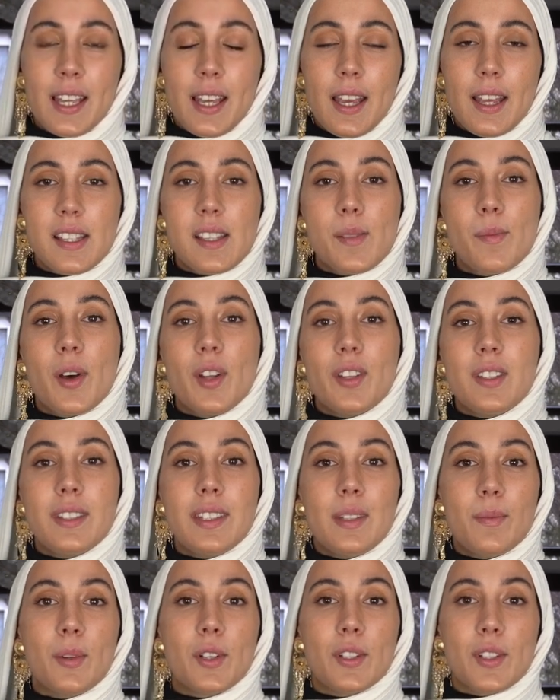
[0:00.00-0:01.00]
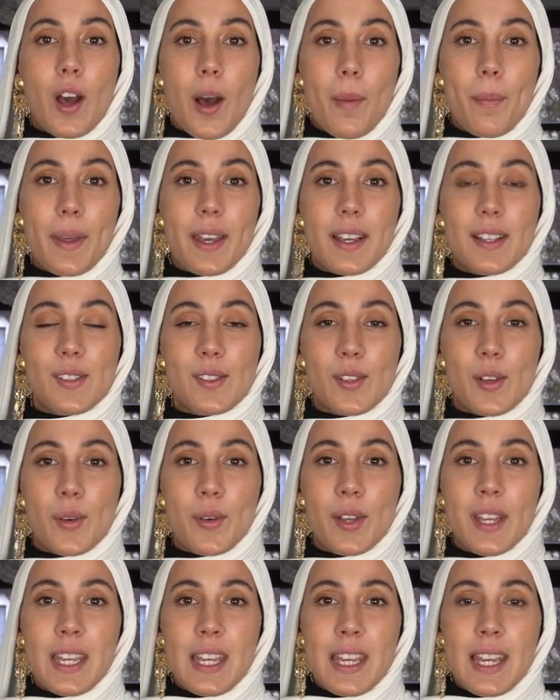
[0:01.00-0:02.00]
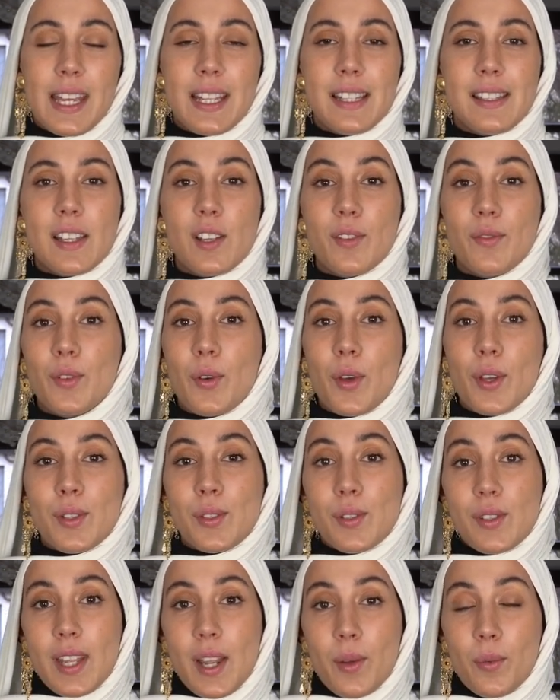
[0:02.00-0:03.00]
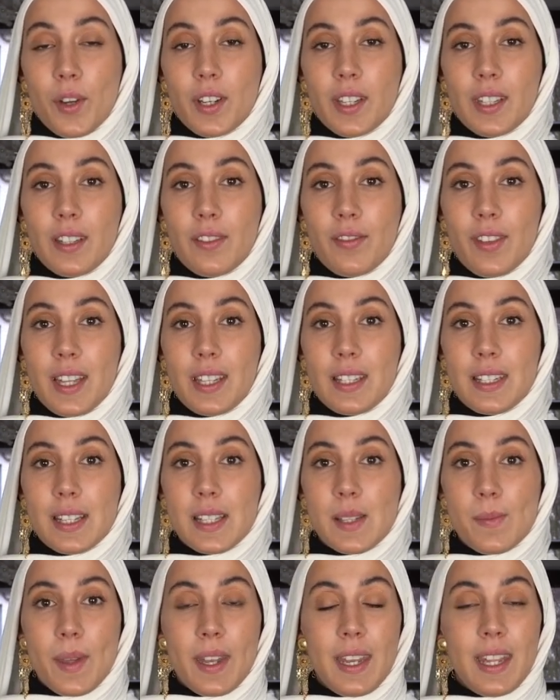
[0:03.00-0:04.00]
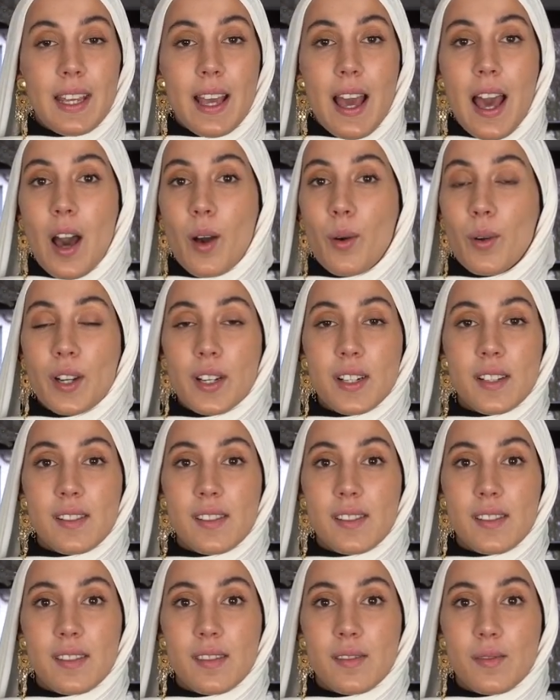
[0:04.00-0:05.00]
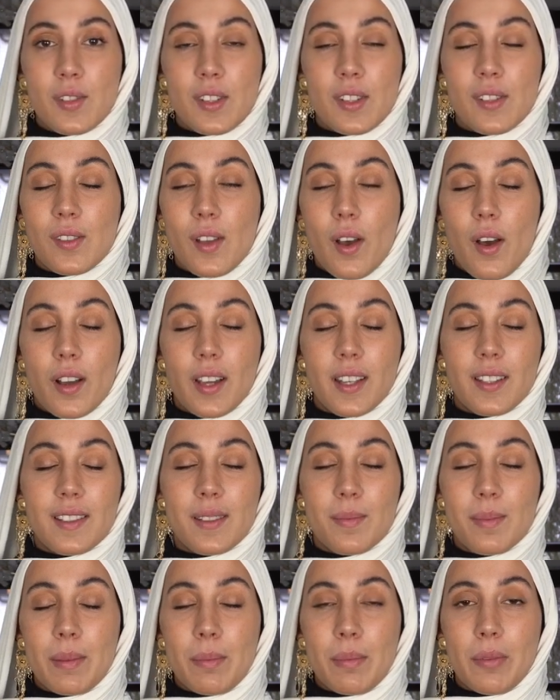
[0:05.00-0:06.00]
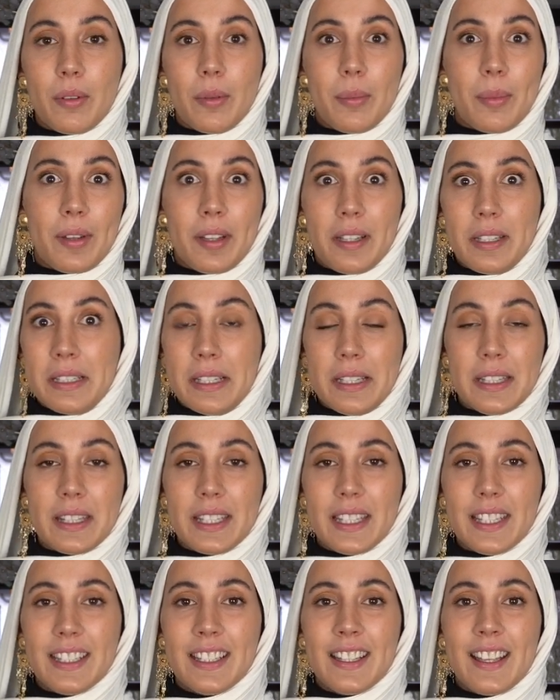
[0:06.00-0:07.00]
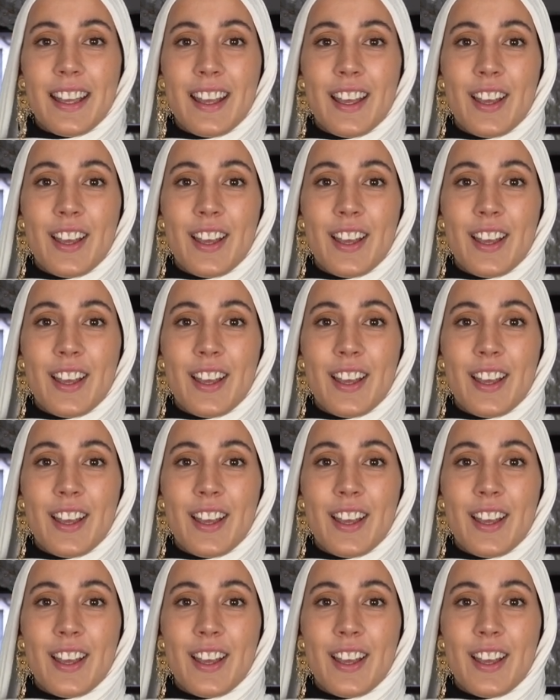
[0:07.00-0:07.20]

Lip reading: It's about deeper topics. So instead of going to a networking event and spending hours just talking to people about nothing,